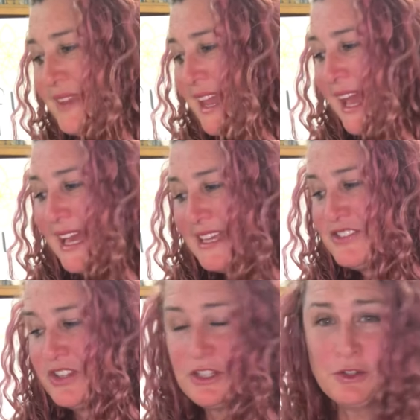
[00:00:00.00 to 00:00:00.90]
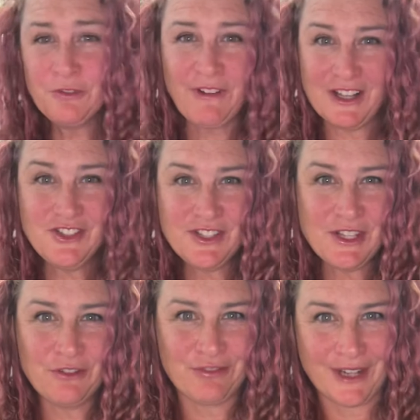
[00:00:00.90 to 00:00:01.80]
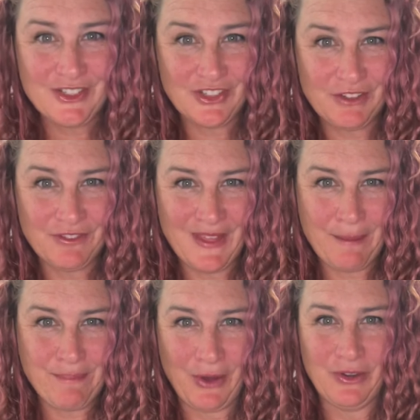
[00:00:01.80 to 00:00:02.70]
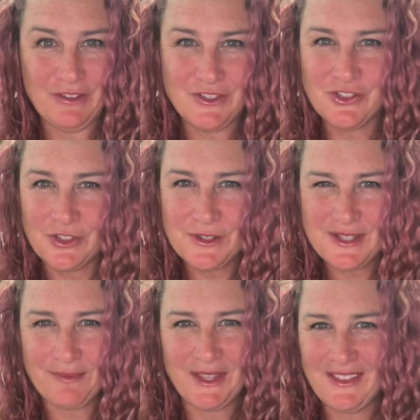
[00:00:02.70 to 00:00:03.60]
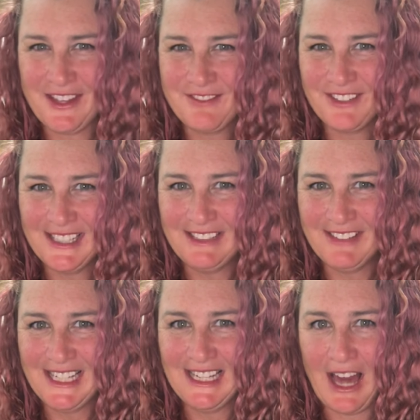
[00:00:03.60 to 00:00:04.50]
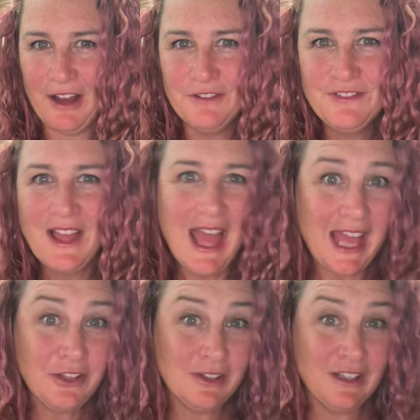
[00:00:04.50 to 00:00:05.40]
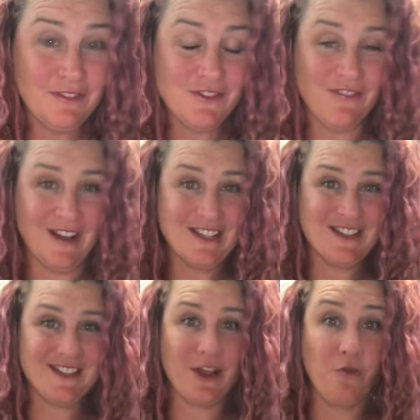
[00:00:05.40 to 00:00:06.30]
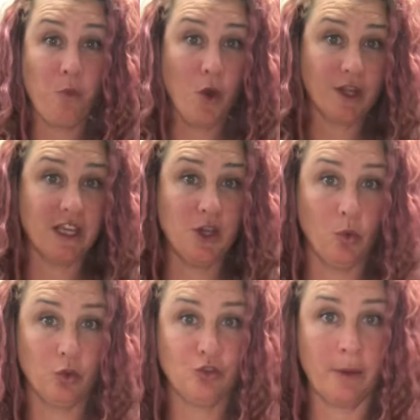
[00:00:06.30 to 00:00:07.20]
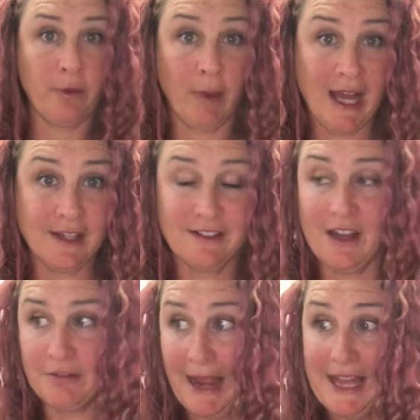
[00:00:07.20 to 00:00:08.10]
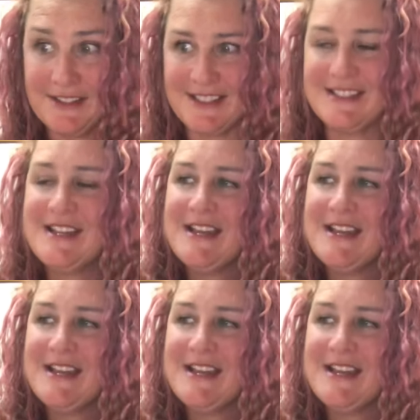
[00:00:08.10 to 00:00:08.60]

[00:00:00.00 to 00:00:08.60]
And you'll find yourself reaching for that belt if you choose something that you really, really love, and you'll even find yourself working your wardrobe around it,